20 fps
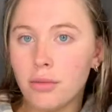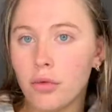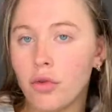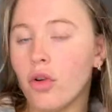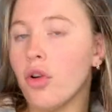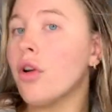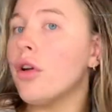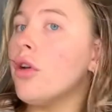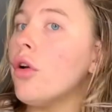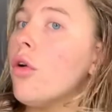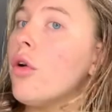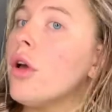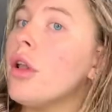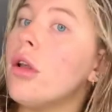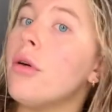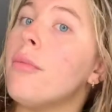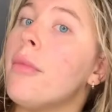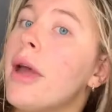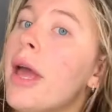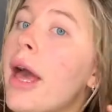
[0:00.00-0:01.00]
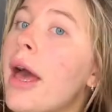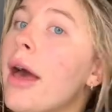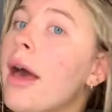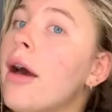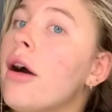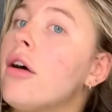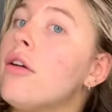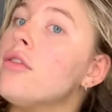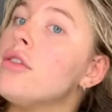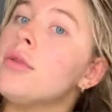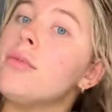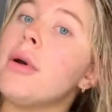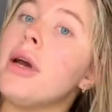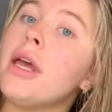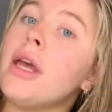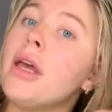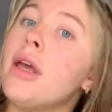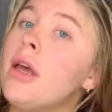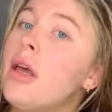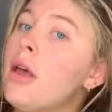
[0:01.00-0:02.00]
Moroccan oil on my hair after
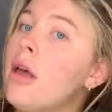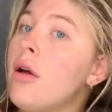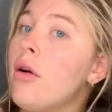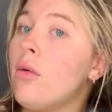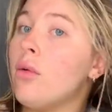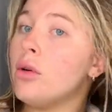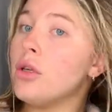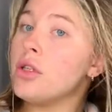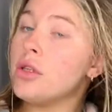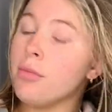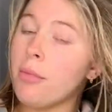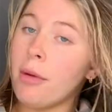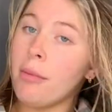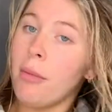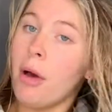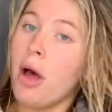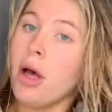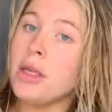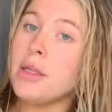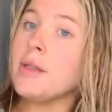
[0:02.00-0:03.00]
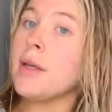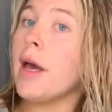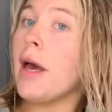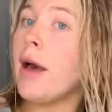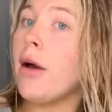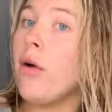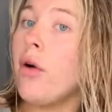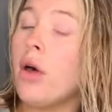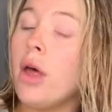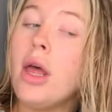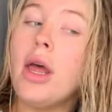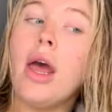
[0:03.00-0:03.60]
I washed my mask out